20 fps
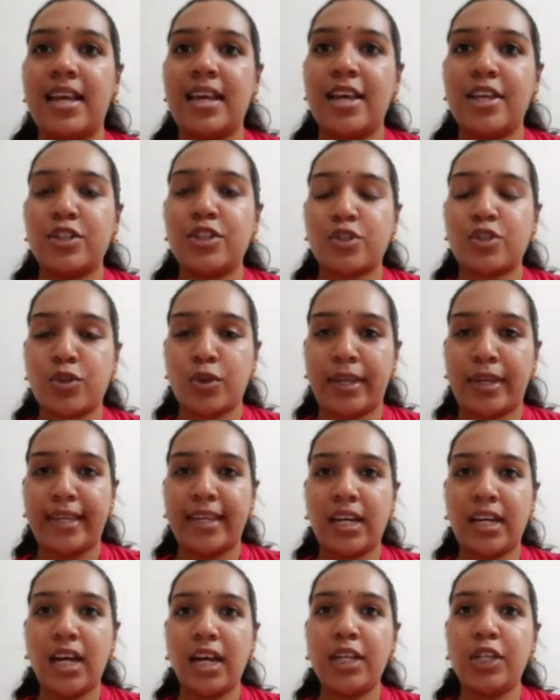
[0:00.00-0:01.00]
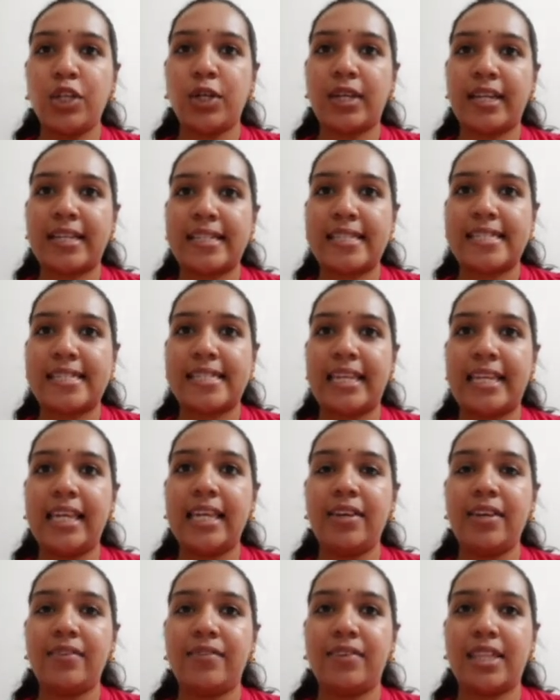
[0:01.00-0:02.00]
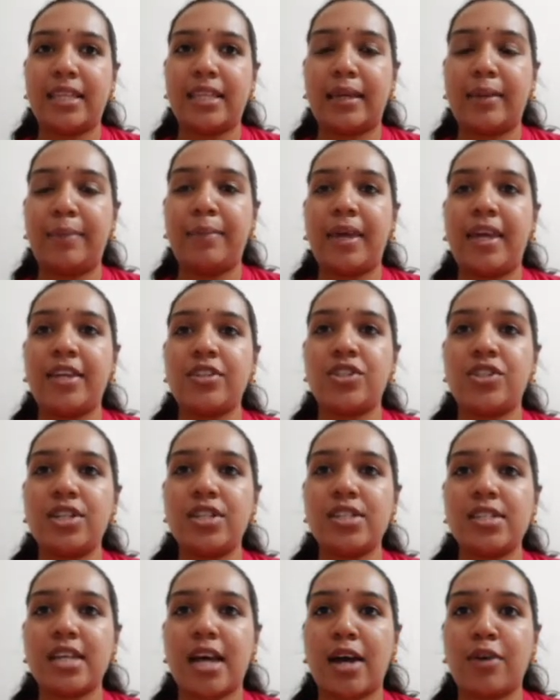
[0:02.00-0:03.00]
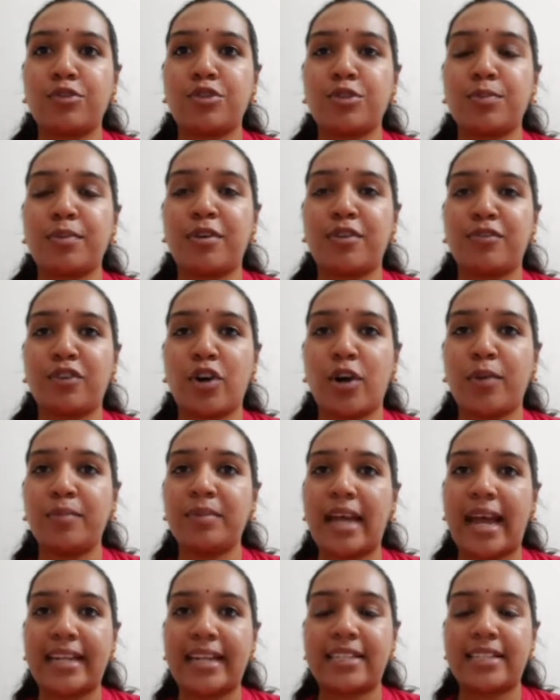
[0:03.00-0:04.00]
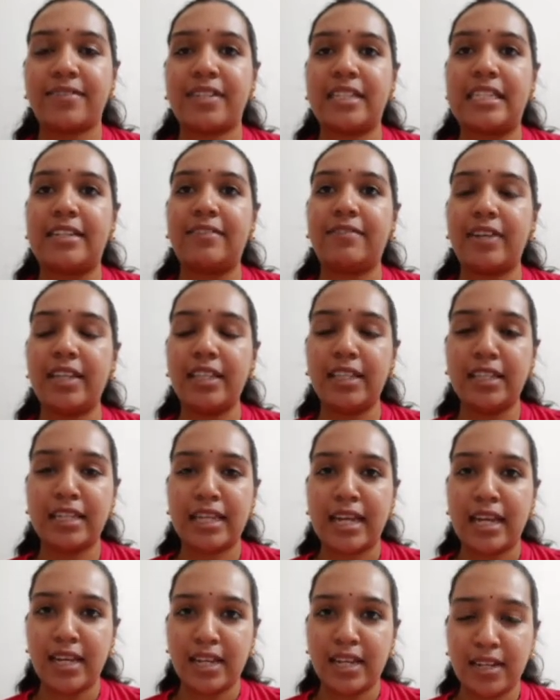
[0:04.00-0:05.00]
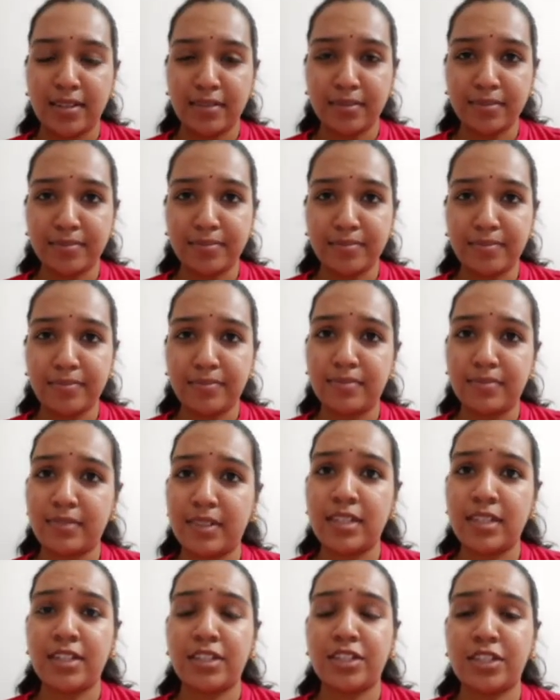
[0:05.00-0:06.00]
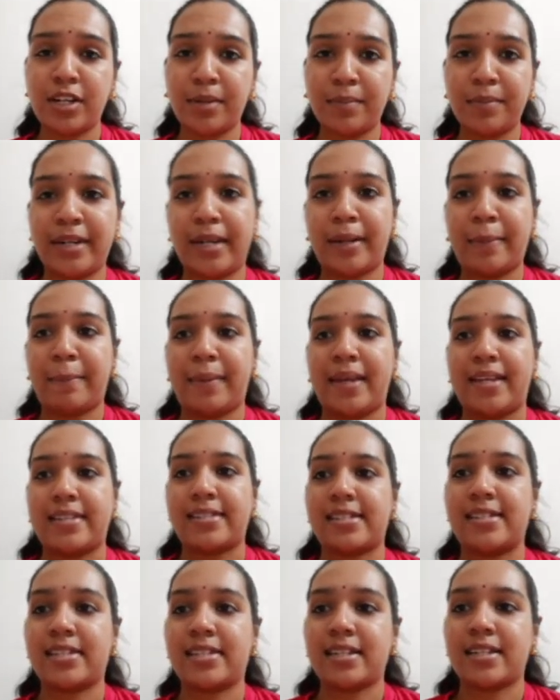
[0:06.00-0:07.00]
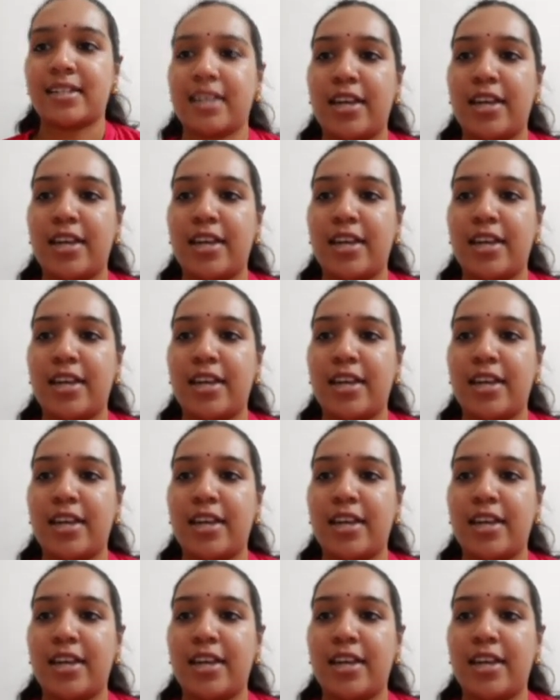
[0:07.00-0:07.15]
So here you can see with images how to perform the activity with turmeric paste.